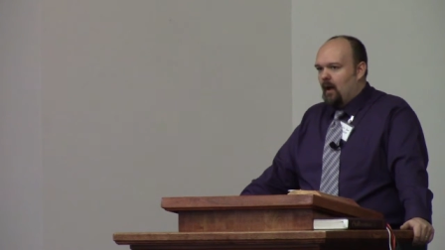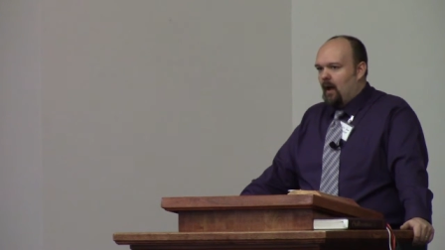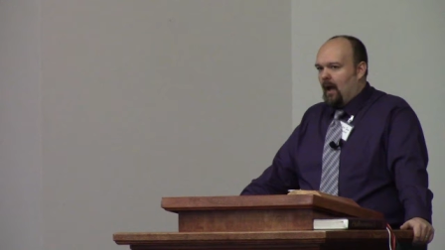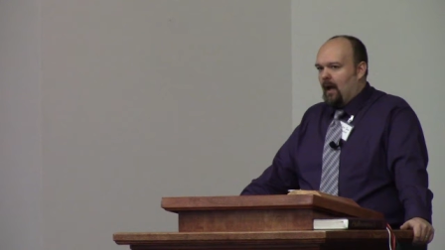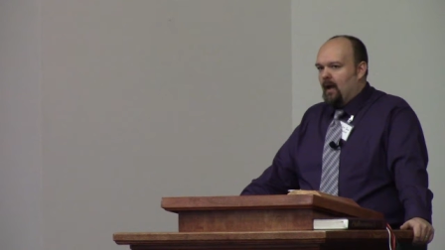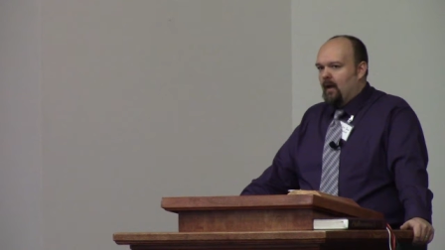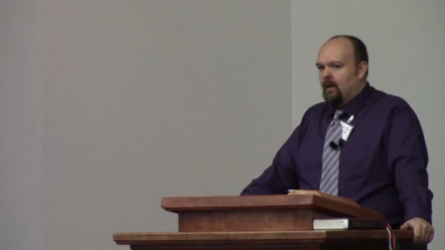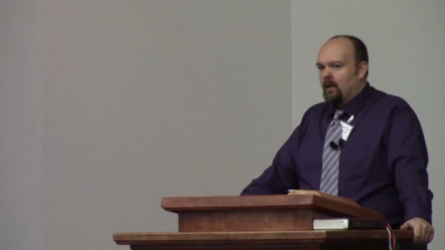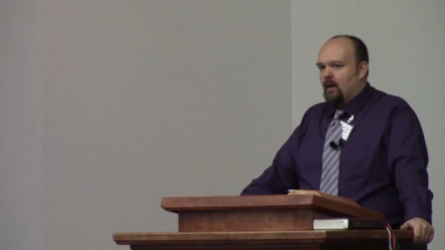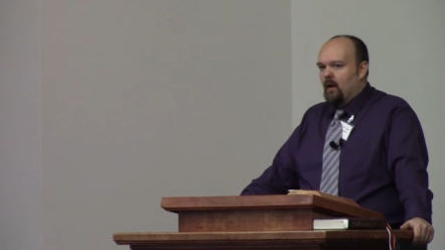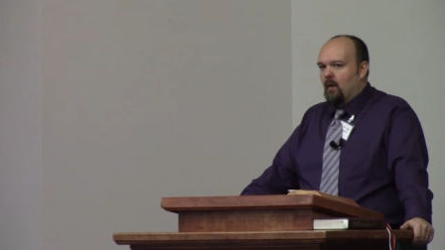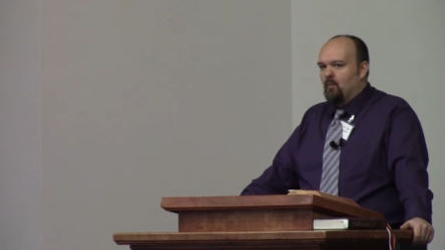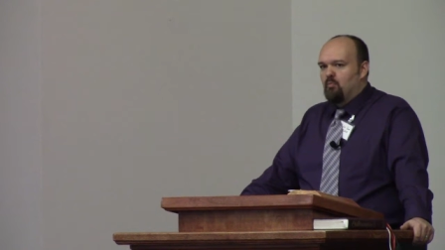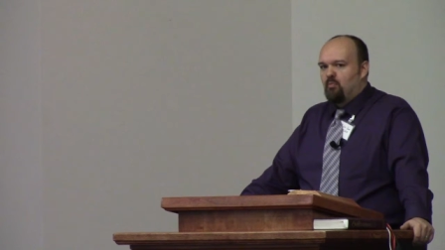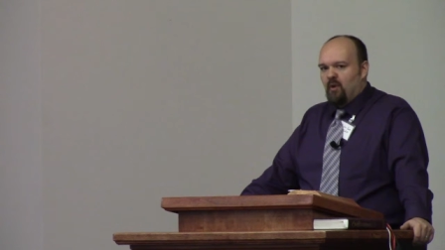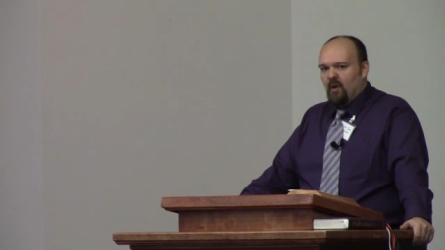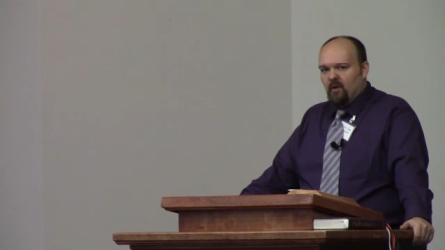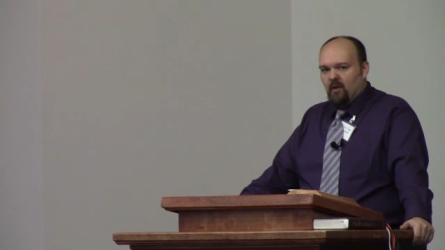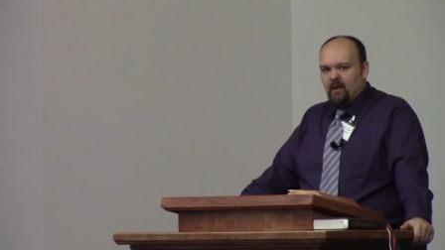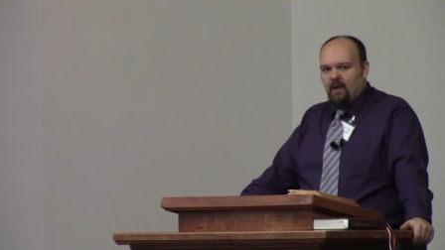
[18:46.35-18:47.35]
and
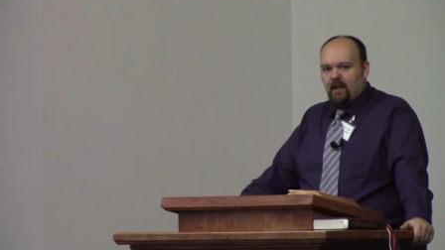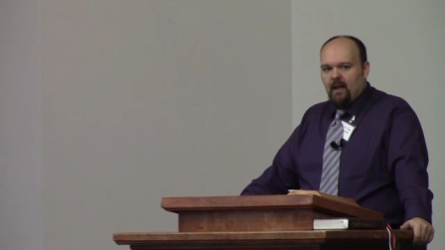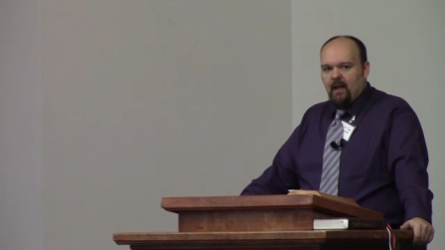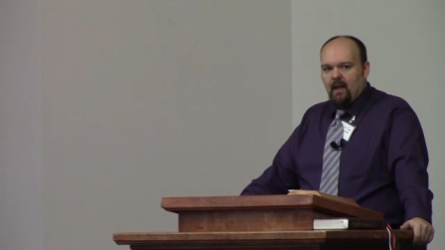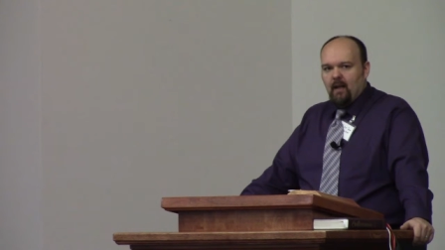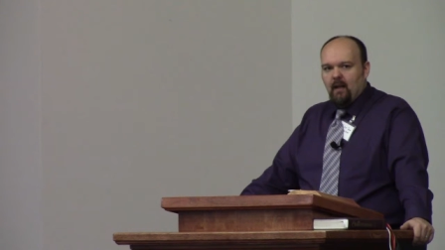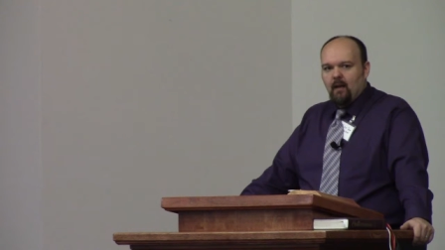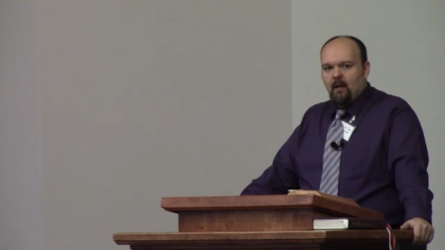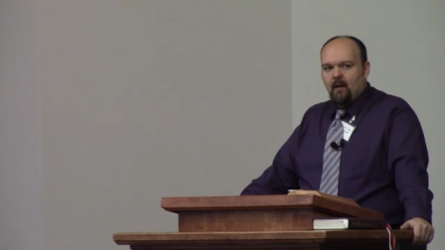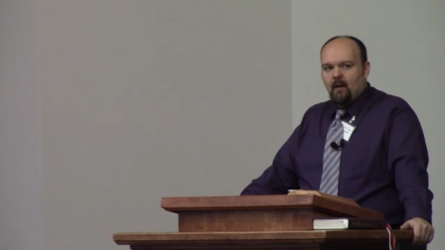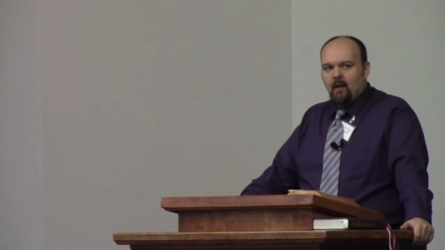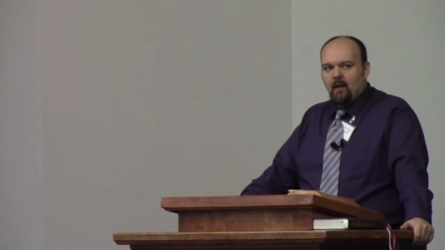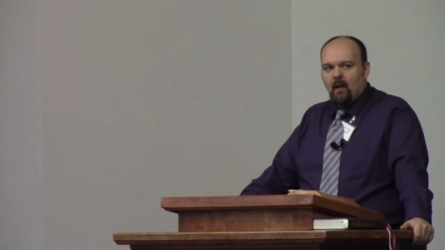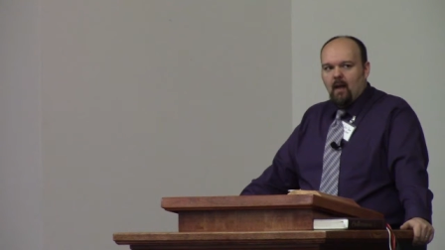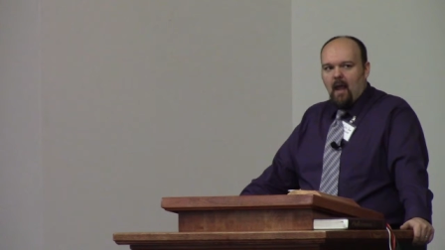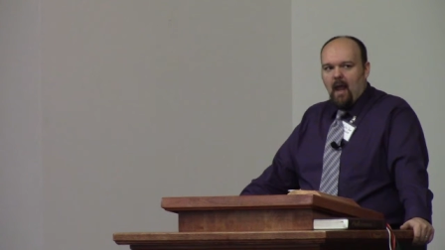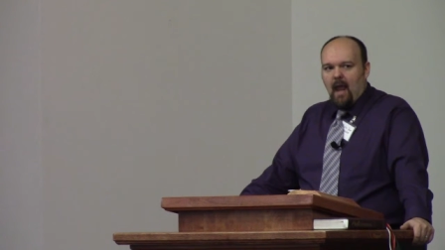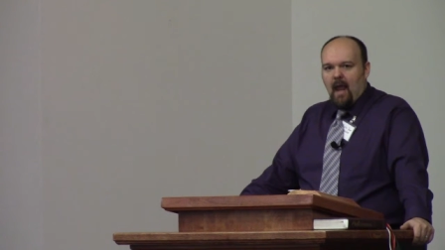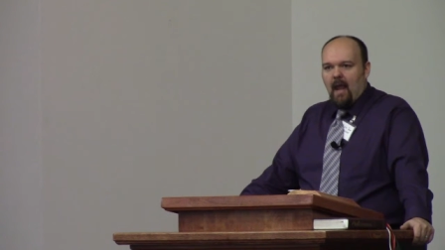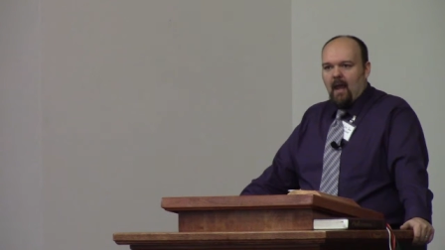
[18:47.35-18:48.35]
ability
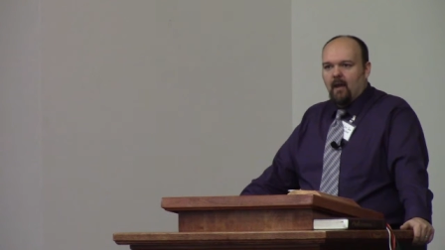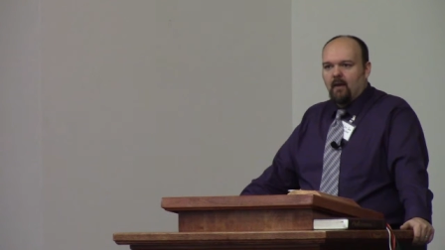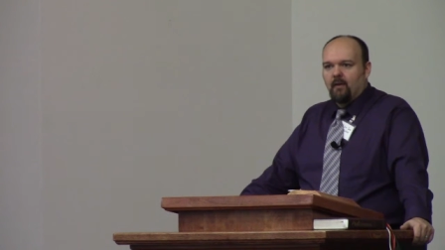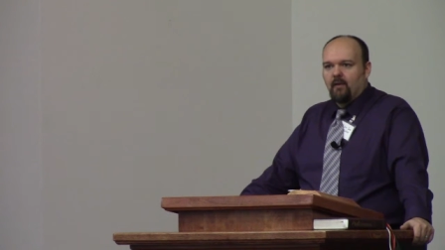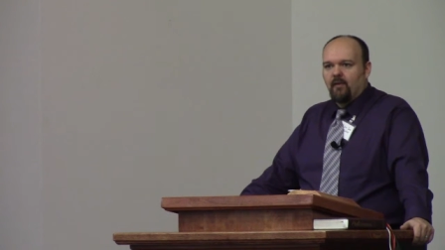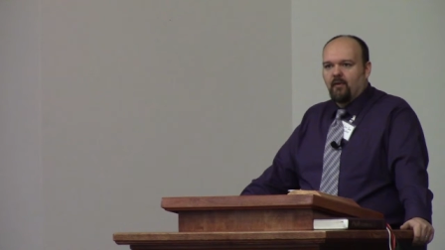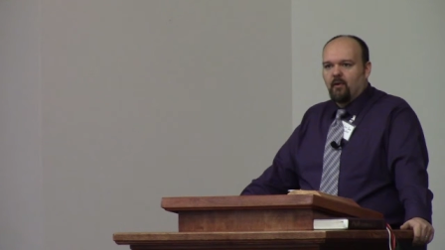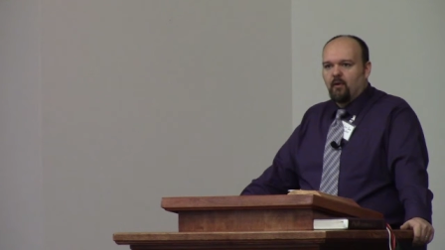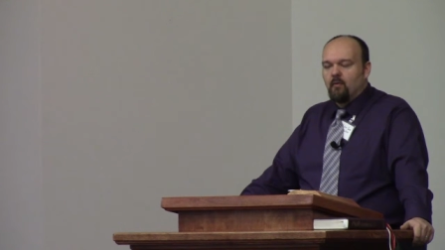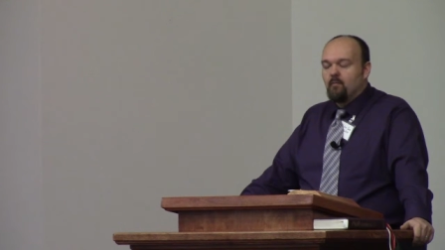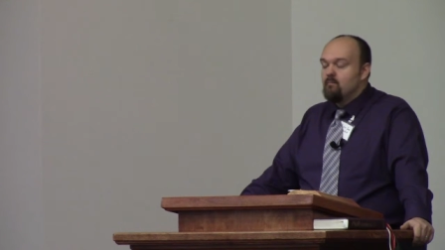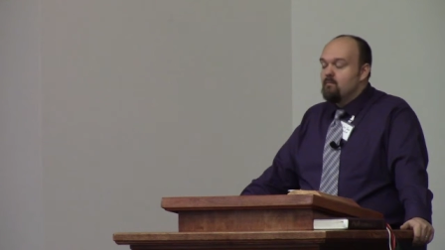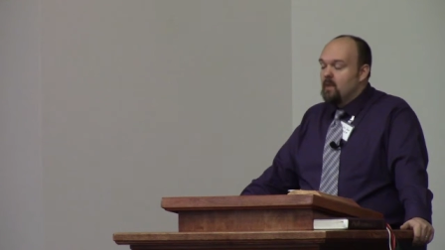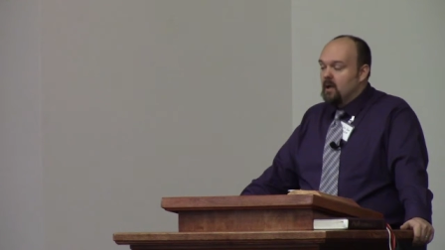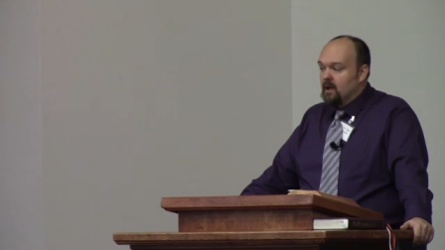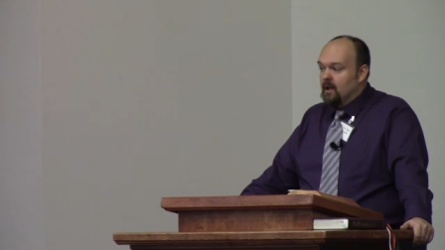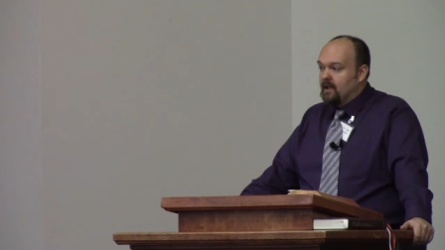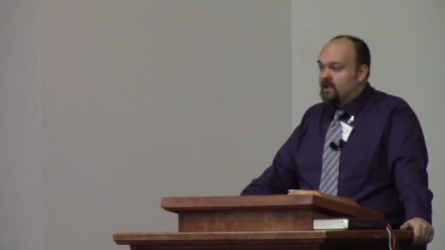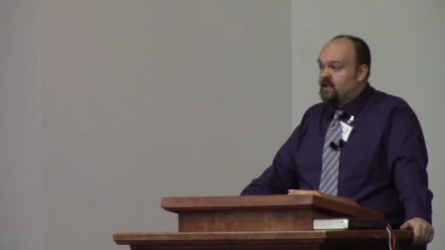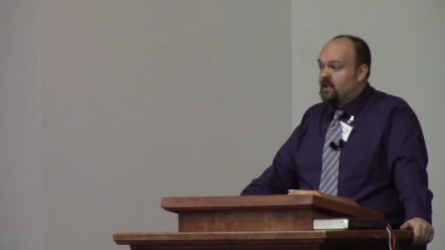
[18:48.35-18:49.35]
and through
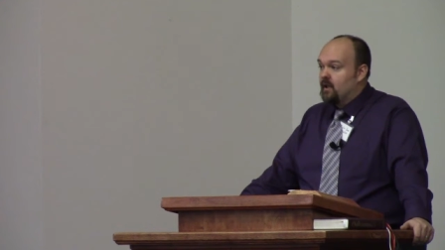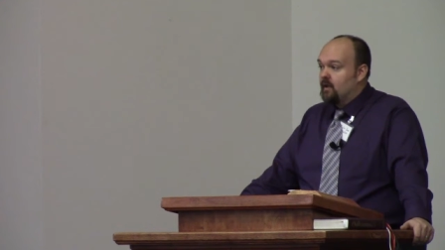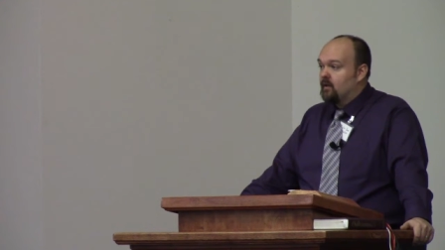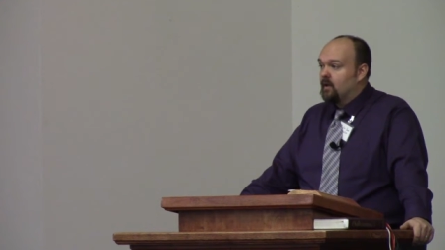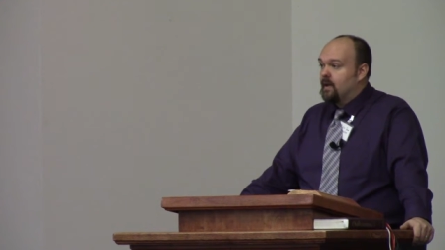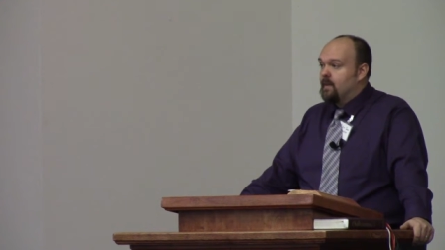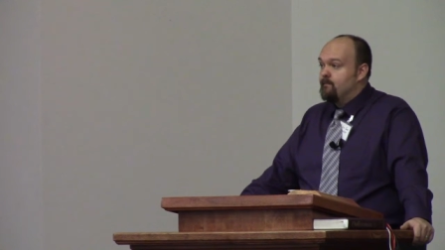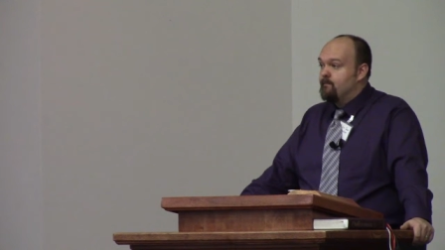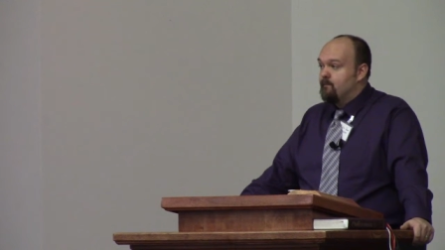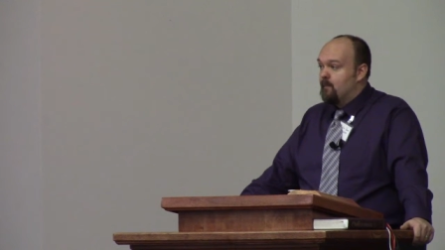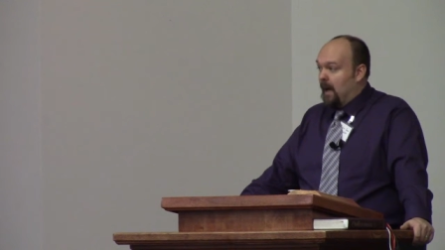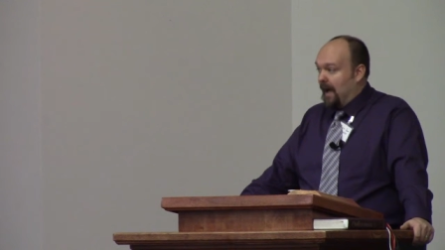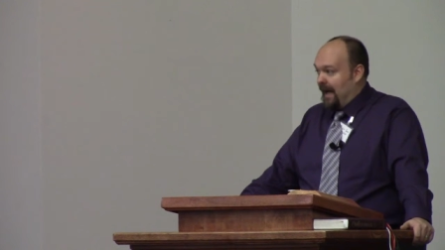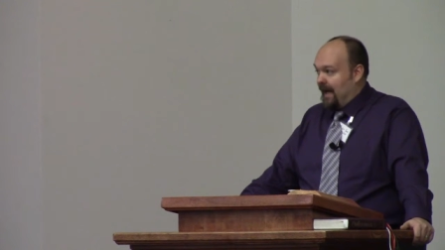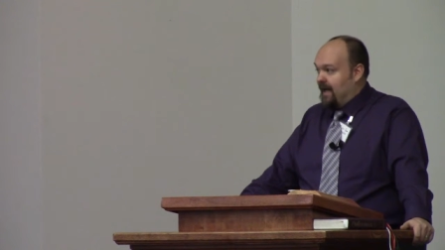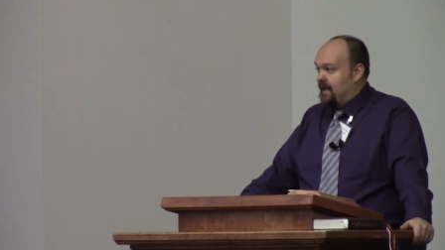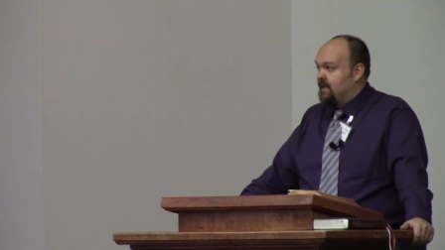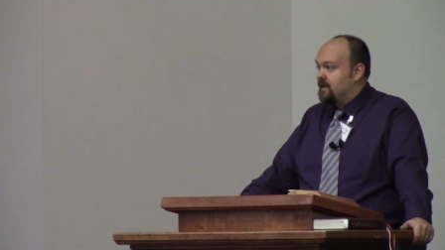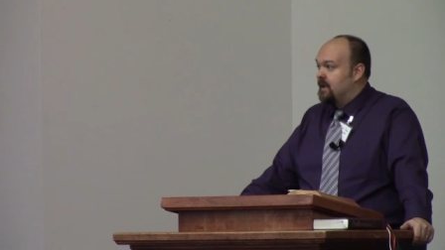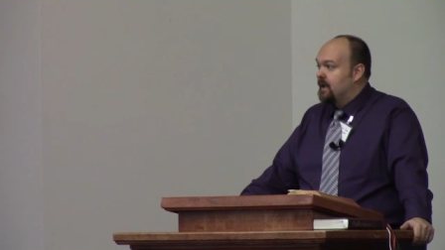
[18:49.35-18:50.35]
military
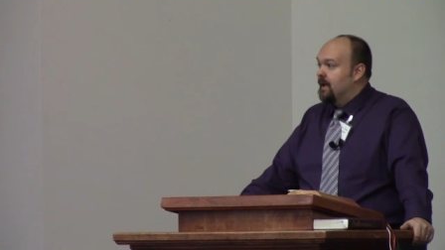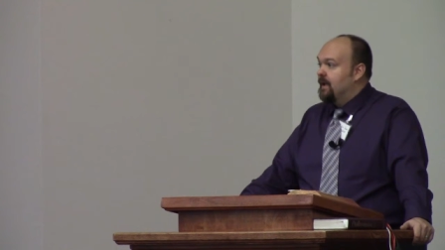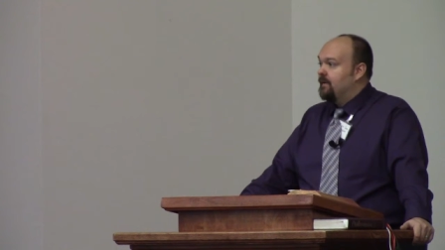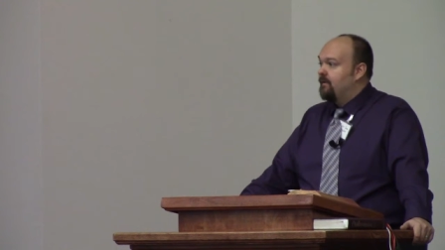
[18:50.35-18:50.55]
might.